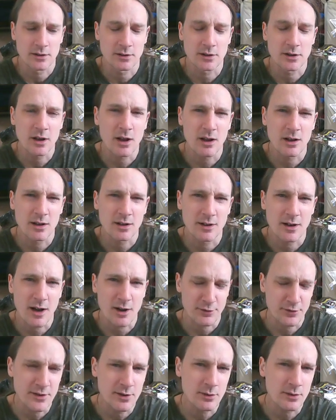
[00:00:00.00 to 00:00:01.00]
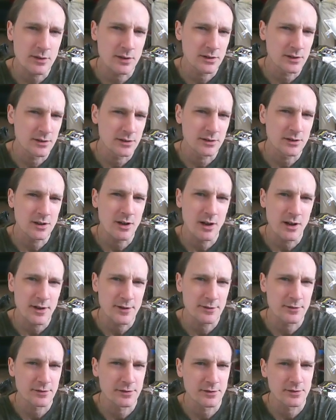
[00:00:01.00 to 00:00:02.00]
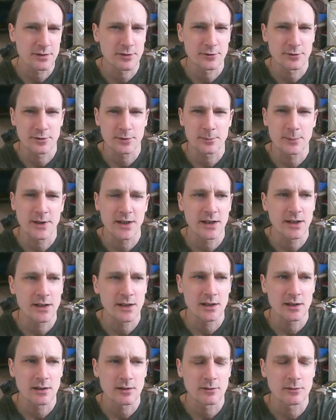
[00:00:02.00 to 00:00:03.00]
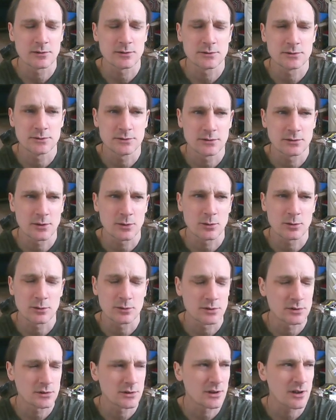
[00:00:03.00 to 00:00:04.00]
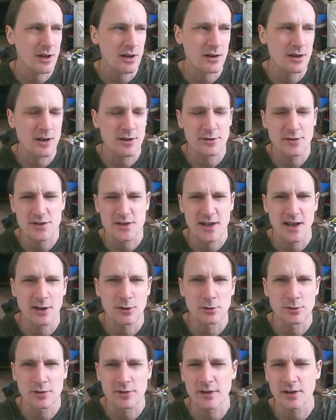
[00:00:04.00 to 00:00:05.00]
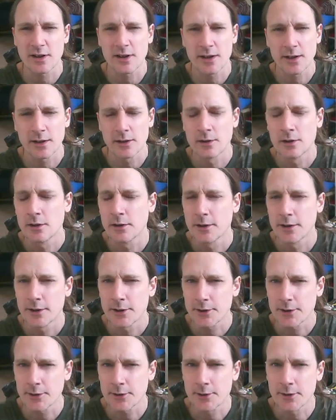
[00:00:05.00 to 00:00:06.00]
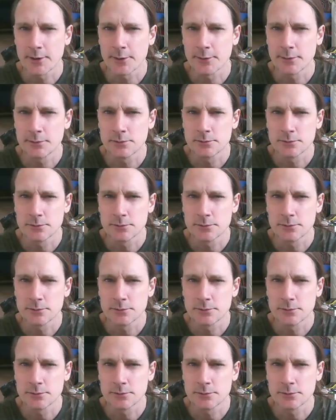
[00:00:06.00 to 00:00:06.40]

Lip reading: like, I feel that life, for me, or life is healthy, you know.